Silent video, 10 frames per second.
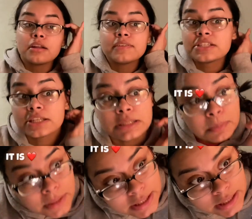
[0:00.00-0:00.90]
know if it's just
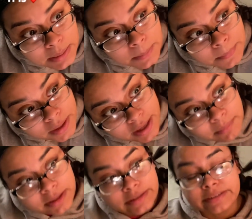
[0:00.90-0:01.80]
me, but I
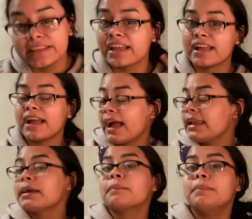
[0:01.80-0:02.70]
mean, yeah, I
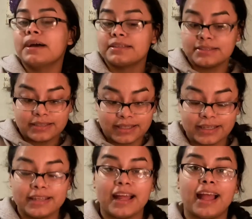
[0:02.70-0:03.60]
like
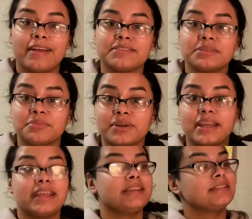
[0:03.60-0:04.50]
busted. I have some
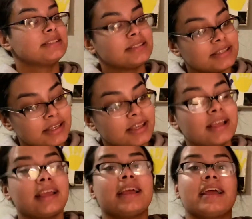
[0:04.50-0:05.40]
braids
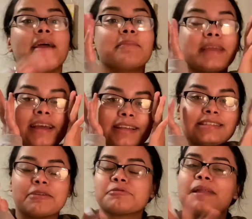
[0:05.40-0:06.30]
because
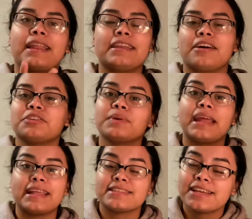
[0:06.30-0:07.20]
I was planning on doing
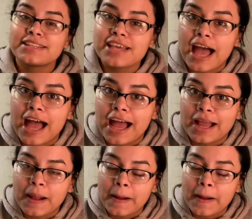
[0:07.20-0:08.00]
a TikTok.